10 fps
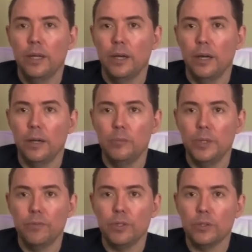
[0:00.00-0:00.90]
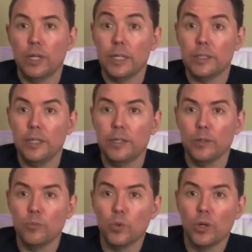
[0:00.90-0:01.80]
Um, if you'd like to hear
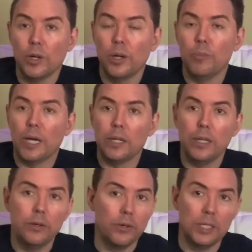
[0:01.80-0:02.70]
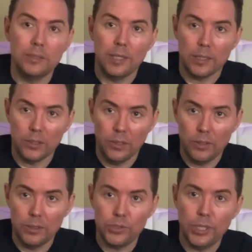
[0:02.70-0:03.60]
more about hearing
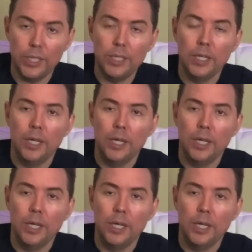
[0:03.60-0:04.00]
technology,